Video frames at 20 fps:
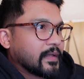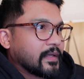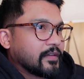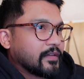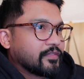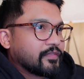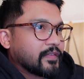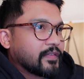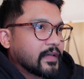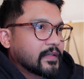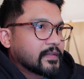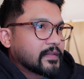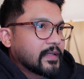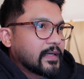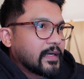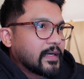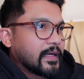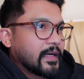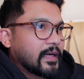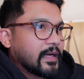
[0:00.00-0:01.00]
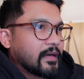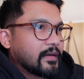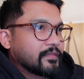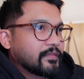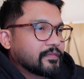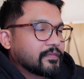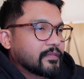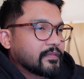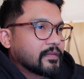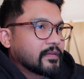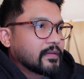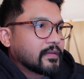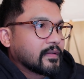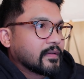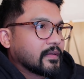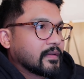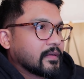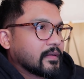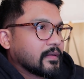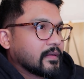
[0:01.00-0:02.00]
effect that I have
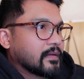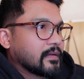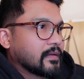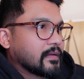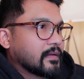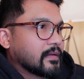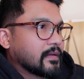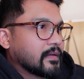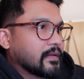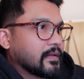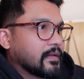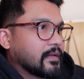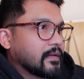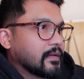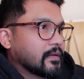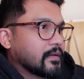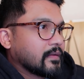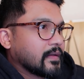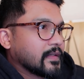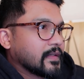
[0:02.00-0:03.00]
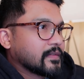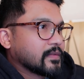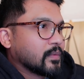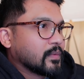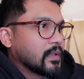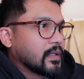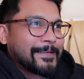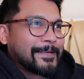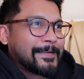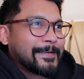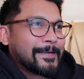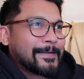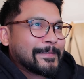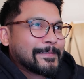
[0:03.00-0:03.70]
here as well.